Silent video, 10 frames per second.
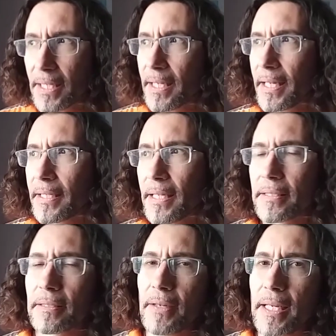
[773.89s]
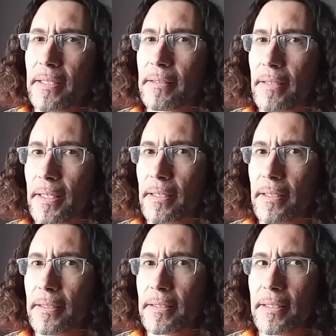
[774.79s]
And granted, like
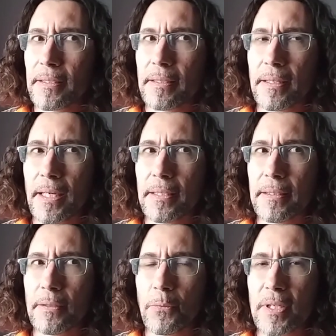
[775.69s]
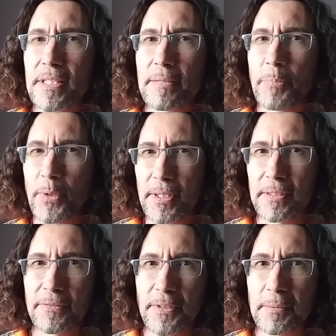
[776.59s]
it was spoiled
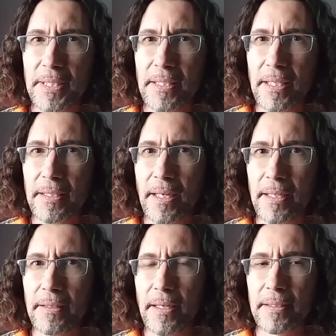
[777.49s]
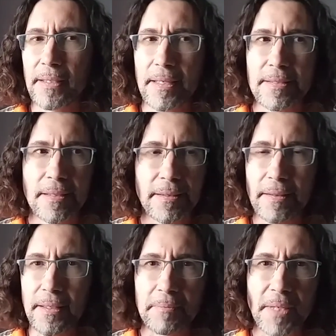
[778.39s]
for me. I saw a
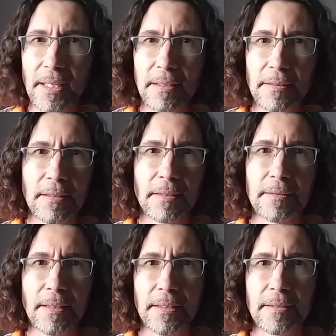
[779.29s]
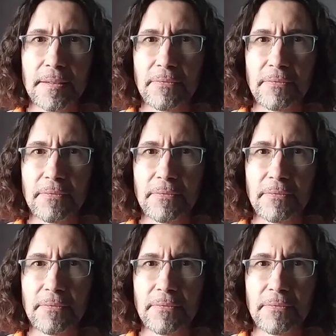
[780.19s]
thumbnail on like some